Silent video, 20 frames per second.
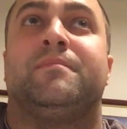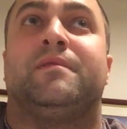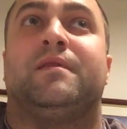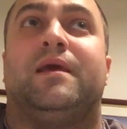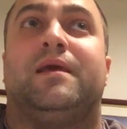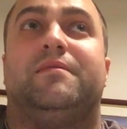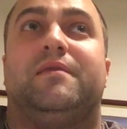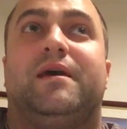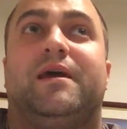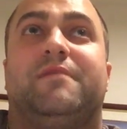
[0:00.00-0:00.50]

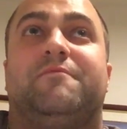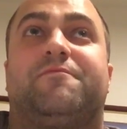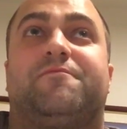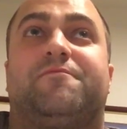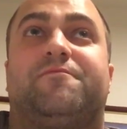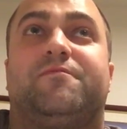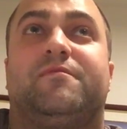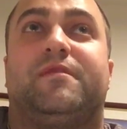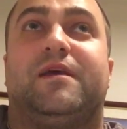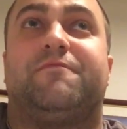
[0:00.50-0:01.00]
and then
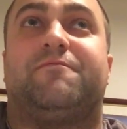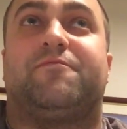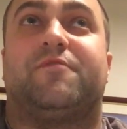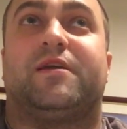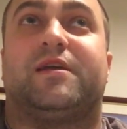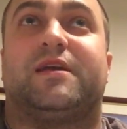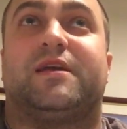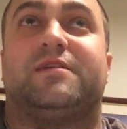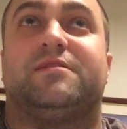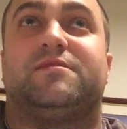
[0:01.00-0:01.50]
they
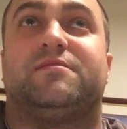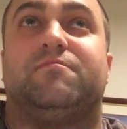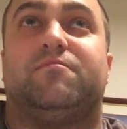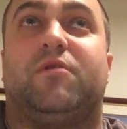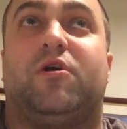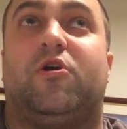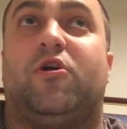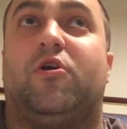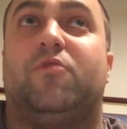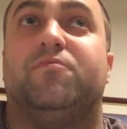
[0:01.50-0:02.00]
freaking
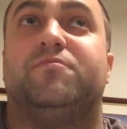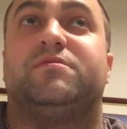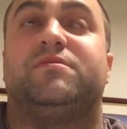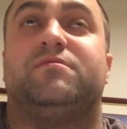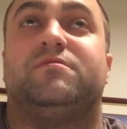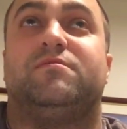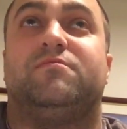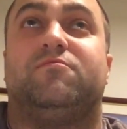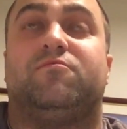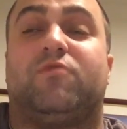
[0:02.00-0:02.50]
Mahomes.
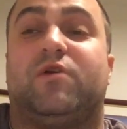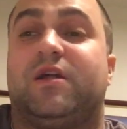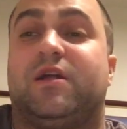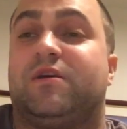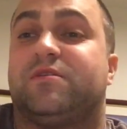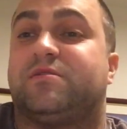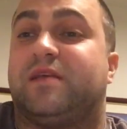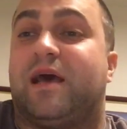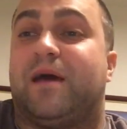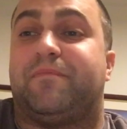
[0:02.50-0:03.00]
What
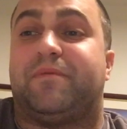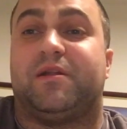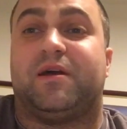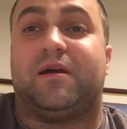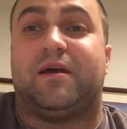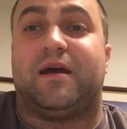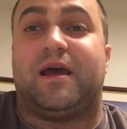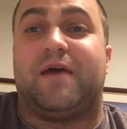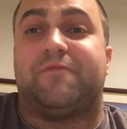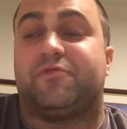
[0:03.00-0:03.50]
else
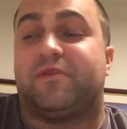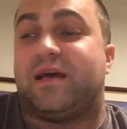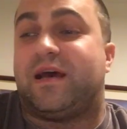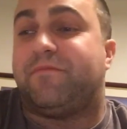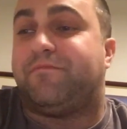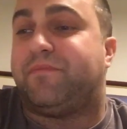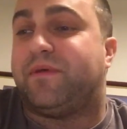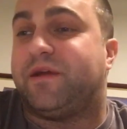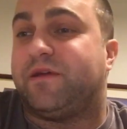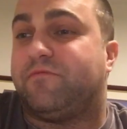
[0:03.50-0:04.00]
happened after
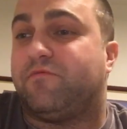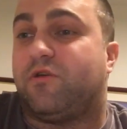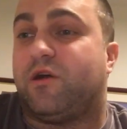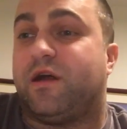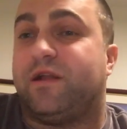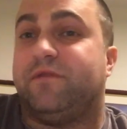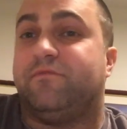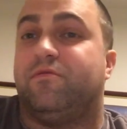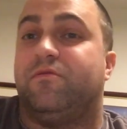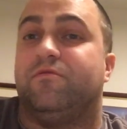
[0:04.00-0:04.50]
that big
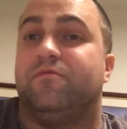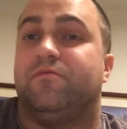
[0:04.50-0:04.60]
run?